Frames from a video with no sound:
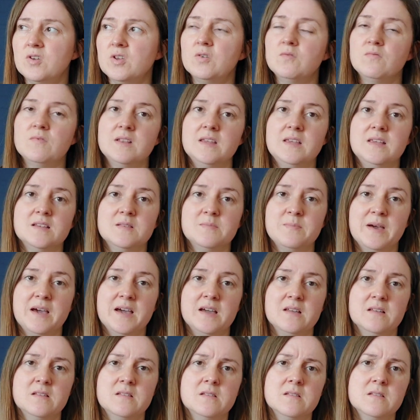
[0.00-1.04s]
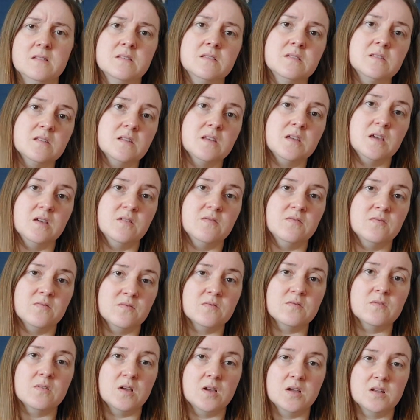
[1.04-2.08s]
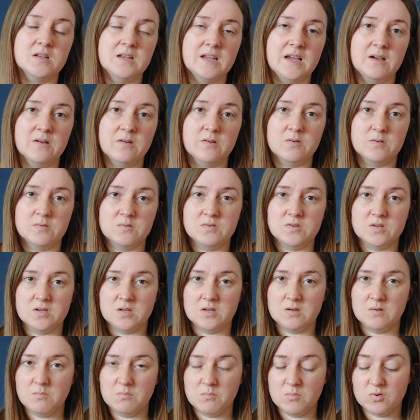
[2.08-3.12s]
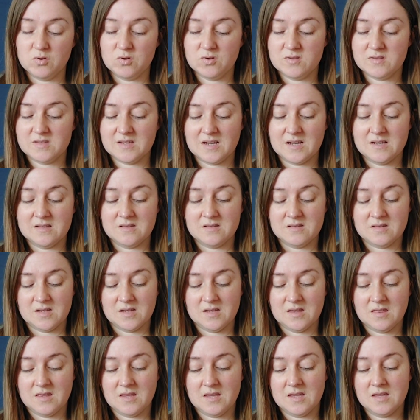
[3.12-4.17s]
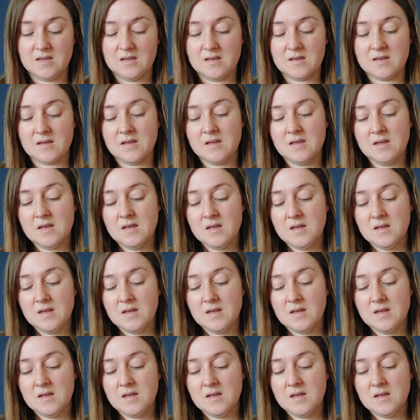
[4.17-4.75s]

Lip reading: new release patterns have now got to more sizes, I think.